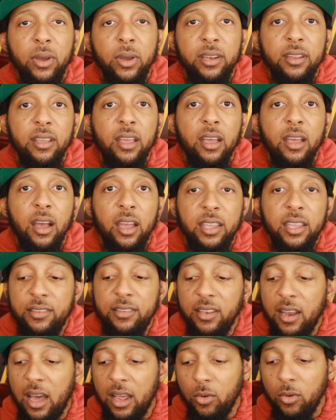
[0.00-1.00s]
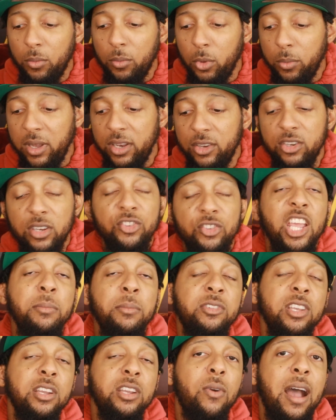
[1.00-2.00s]
But uh, he's an honorable mention.
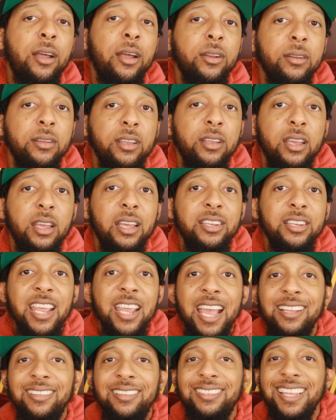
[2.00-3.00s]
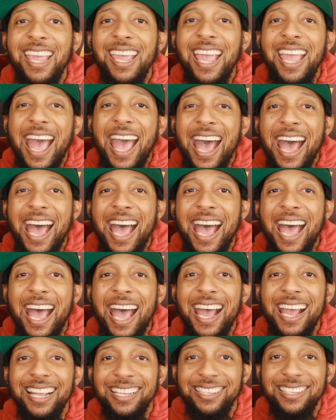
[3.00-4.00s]
Jamison Crowder, JC
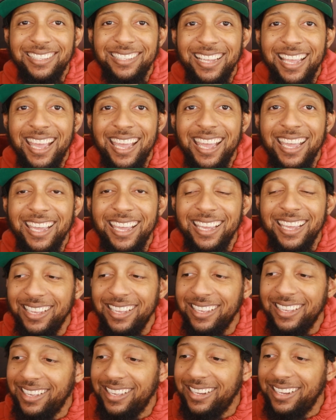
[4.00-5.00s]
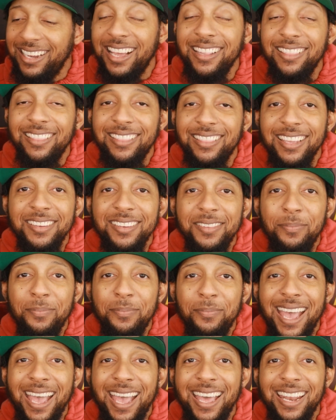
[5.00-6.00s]
Eyes, yeah, nothing's
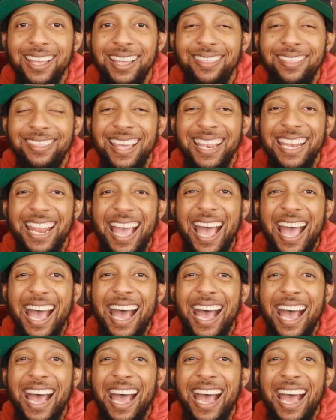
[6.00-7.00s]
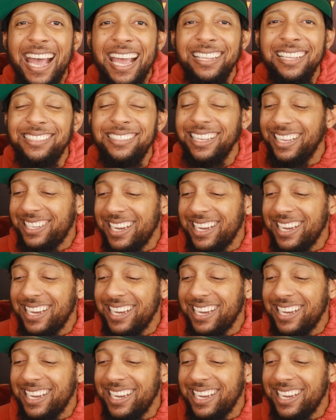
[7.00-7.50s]
better than eyes.